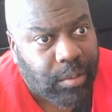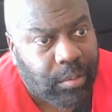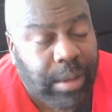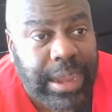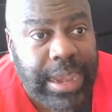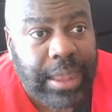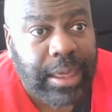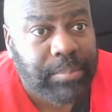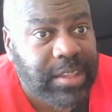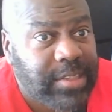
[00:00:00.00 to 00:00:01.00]
Right? Now
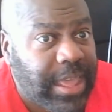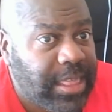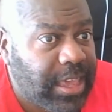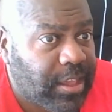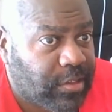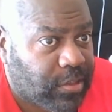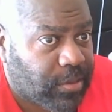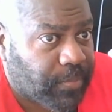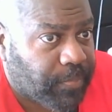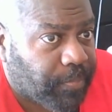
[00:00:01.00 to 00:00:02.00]
let me say
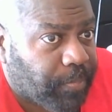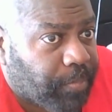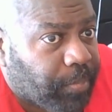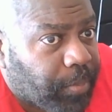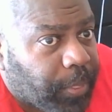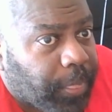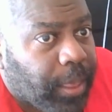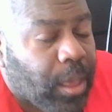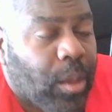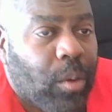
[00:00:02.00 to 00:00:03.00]
this.
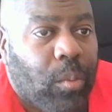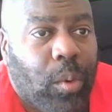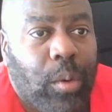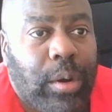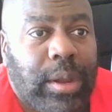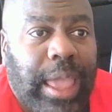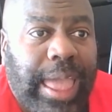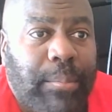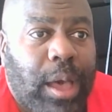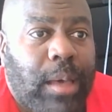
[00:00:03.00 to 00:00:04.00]
Ward
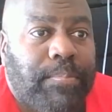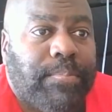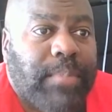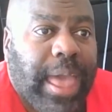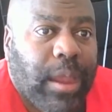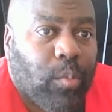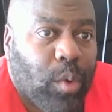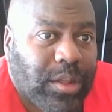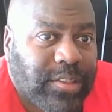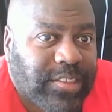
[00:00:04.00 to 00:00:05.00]
came up at
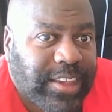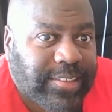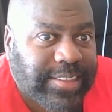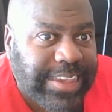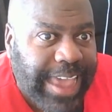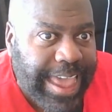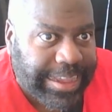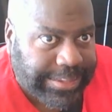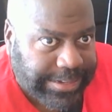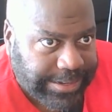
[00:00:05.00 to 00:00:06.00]

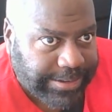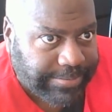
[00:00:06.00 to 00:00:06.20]
168.